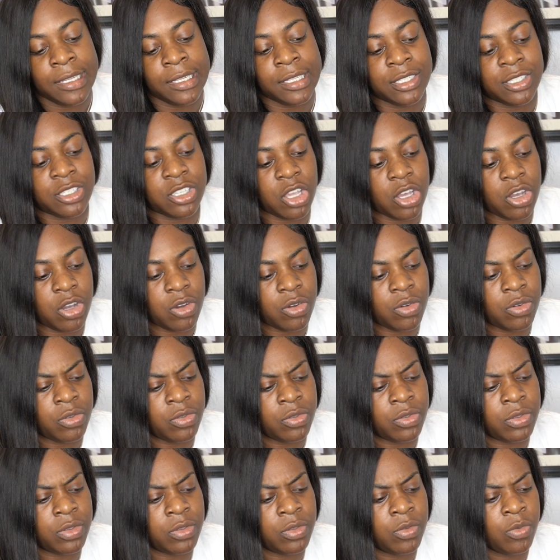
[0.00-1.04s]

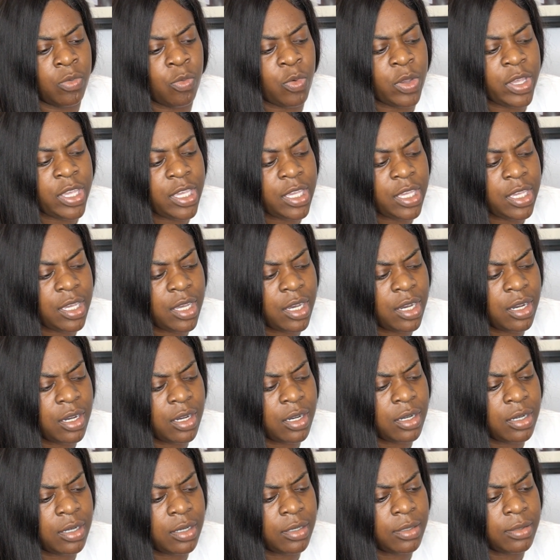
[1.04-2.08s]
So we,
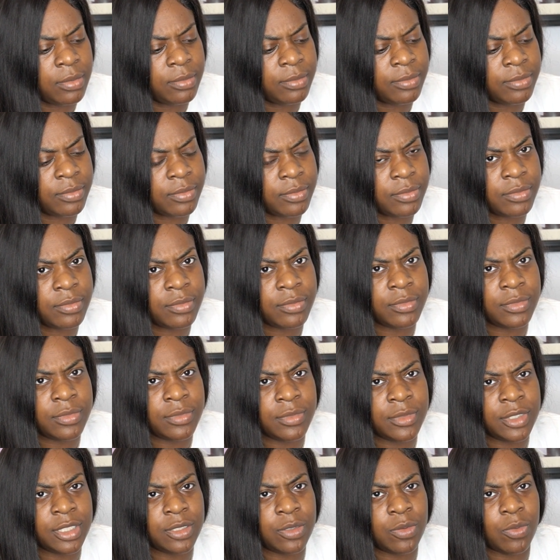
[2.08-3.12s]

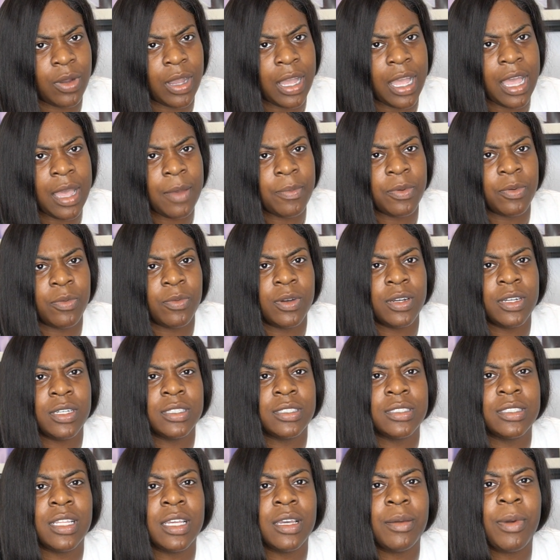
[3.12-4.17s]
what happened
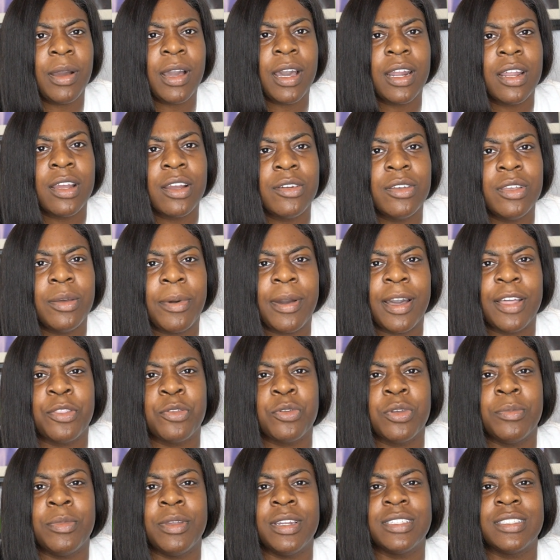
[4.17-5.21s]
was, damn, I gotta hurry up. I got
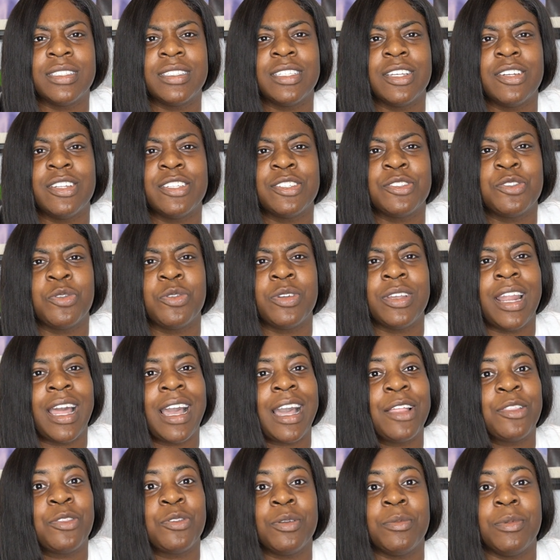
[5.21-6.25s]
3 minutes to tell this story, and I
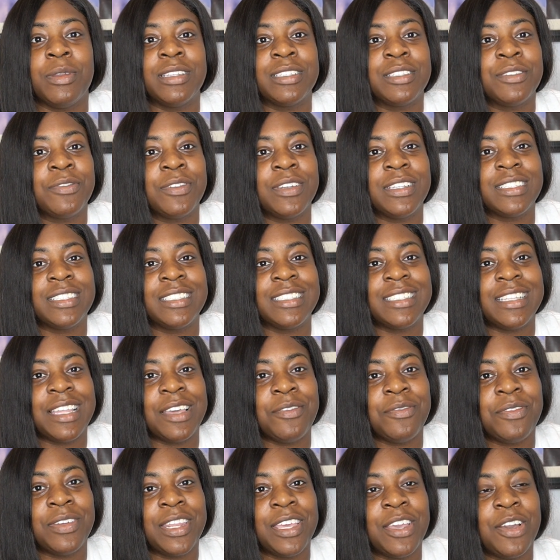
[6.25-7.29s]
got 3 minutes to finish this
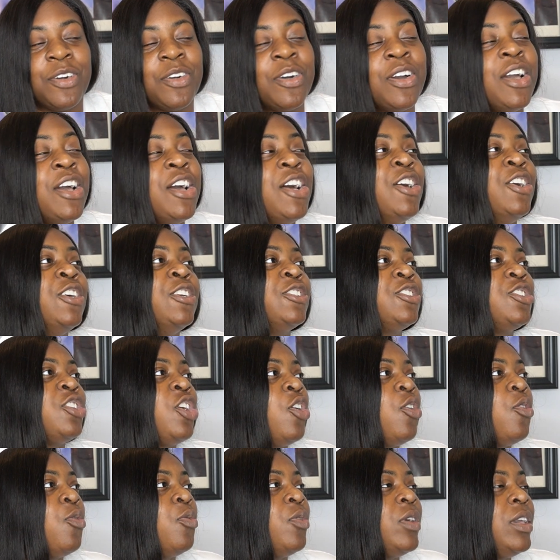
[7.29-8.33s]
damn video.
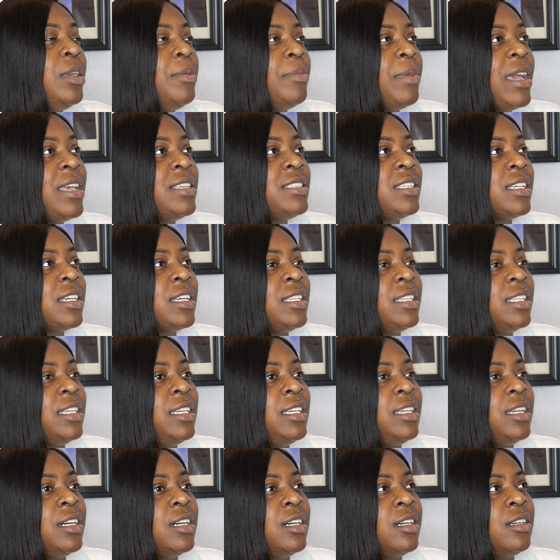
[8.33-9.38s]
So we
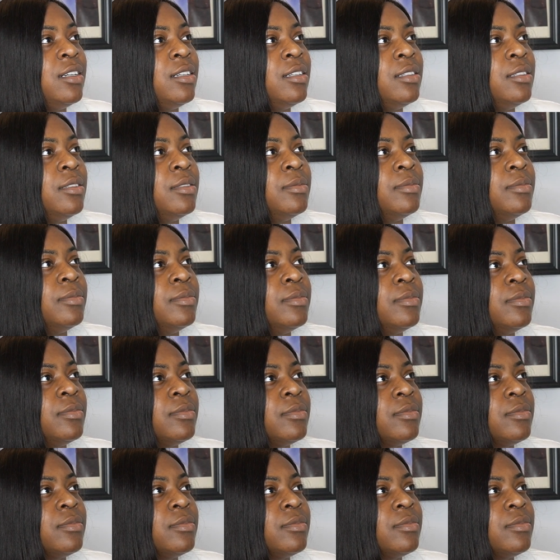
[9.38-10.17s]
basically went